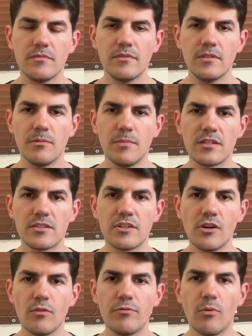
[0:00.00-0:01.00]
makes a
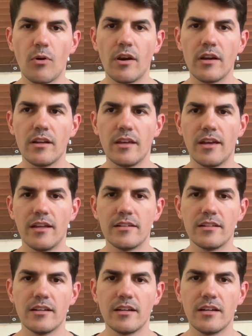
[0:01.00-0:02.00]
go for it,
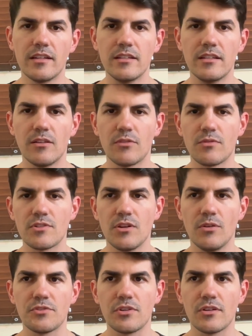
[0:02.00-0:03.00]
and the
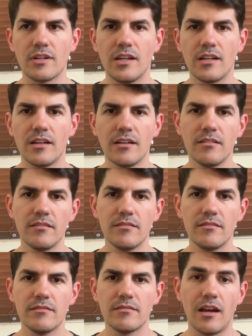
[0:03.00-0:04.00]
results are kind of
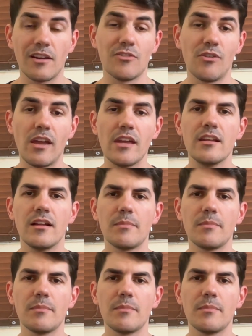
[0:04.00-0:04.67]
not great.